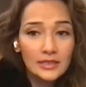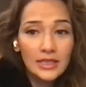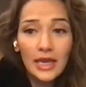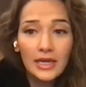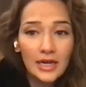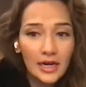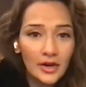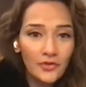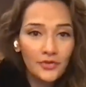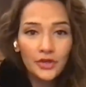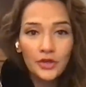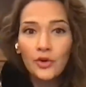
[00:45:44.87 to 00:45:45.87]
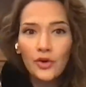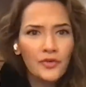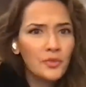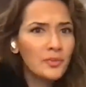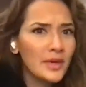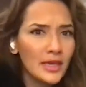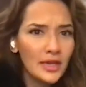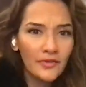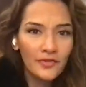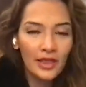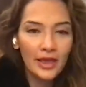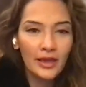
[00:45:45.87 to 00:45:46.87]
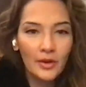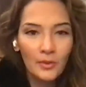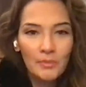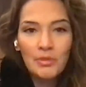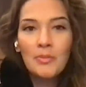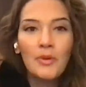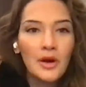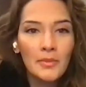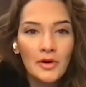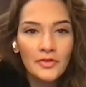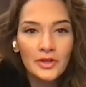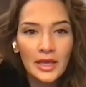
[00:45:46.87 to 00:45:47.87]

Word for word: Taika or for you or for me or for like when people come over.